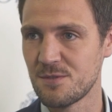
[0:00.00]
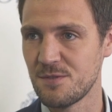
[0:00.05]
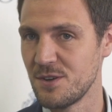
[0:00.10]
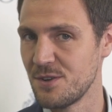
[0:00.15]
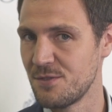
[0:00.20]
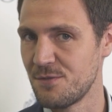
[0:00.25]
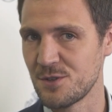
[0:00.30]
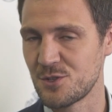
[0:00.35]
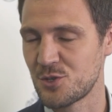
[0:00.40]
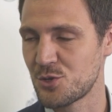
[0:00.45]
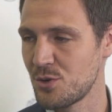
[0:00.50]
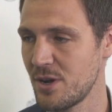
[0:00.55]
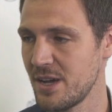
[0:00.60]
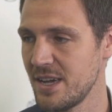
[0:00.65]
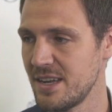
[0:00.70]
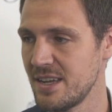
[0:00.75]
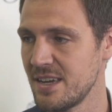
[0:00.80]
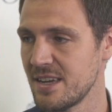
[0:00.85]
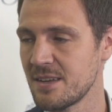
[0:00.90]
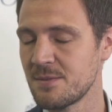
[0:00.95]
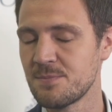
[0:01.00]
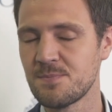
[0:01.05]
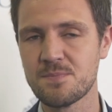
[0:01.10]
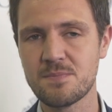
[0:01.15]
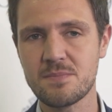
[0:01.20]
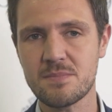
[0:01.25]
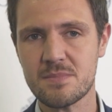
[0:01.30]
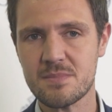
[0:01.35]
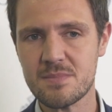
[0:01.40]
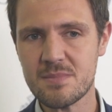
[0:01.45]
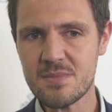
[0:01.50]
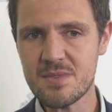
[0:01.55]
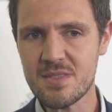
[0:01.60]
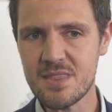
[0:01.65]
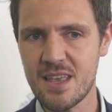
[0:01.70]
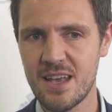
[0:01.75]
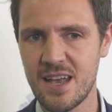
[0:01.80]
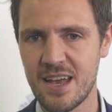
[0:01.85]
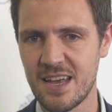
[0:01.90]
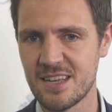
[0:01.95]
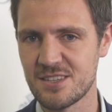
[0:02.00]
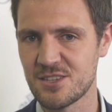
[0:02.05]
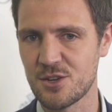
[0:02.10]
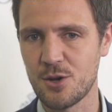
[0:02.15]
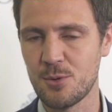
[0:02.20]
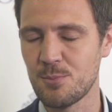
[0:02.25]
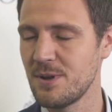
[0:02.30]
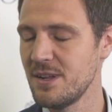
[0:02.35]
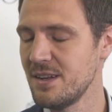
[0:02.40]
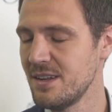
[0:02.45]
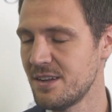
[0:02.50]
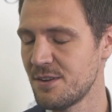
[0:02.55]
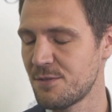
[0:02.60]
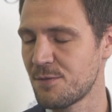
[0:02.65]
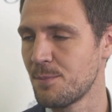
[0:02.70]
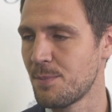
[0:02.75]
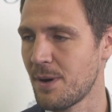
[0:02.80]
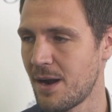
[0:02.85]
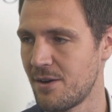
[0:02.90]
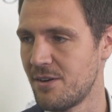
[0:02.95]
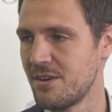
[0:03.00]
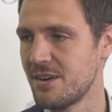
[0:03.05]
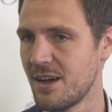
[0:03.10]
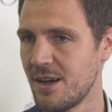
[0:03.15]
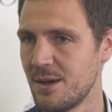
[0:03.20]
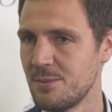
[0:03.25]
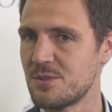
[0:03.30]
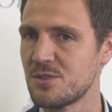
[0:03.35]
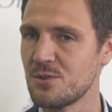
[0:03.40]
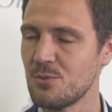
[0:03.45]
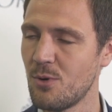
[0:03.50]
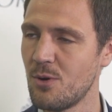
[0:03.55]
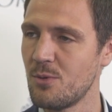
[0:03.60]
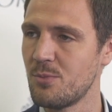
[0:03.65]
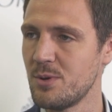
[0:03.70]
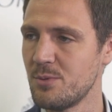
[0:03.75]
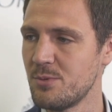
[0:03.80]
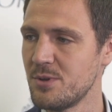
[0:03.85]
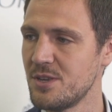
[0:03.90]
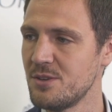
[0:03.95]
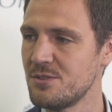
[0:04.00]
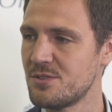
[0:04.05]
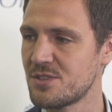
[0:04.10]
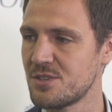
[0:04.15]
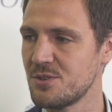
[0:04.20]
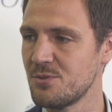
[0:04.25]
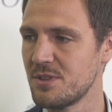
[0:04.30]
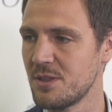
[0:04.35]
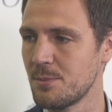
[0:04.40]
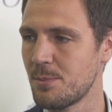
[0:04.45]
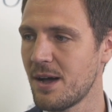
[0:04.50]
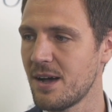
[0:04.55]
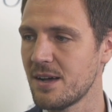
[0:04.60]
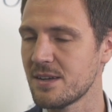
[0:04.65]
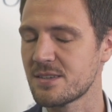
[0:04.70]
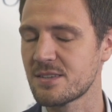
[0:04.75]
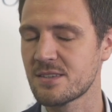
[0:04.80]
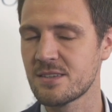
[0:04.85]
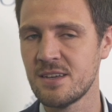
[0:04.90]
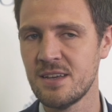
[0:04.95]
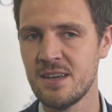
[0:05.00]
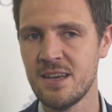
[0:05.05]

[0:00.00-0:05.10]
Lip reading: for trading. It's a completely different paradigm to what we were used to in the past.